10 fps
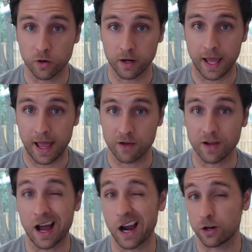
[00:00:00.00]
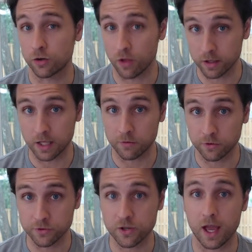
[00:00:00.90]
We're gonna have higher ghrelin
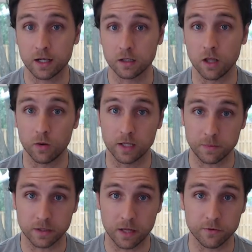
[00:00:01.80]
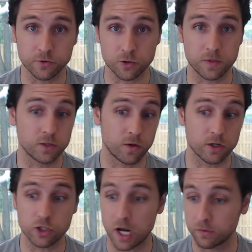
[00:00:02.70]
levels and lower leptin levels, which means we
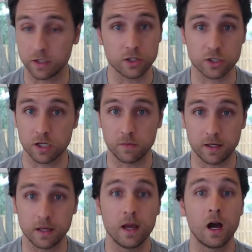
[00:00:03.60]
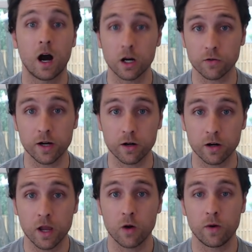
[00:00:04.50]
are generally just gonna be hungrier.